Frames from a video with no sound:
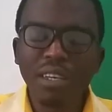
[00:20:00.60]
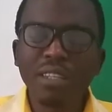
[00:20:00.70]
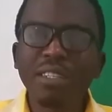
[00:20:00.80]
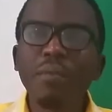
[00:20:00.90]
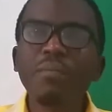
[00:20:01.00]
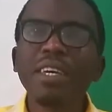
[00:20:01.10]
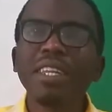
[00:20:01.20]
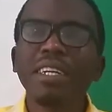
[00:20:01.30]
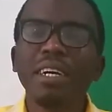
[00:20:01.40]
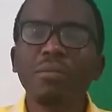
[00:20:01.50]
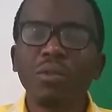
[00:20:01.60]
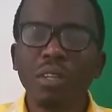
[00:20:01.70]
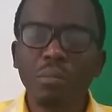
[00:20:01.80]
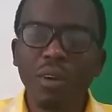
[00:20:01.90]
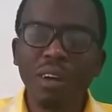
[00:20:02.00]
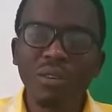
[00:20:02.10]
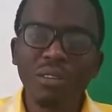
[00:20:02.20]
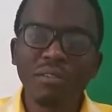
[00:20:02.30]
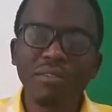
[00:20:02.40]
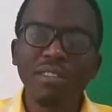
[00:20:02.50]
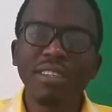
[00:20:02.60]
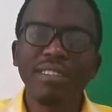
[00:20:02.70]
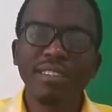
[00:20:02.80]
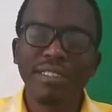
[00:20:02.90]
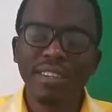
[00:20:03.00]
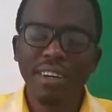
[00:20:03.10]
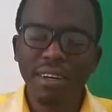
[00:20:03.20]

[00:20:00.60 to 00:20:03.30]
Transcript: Something that I'm really proud of is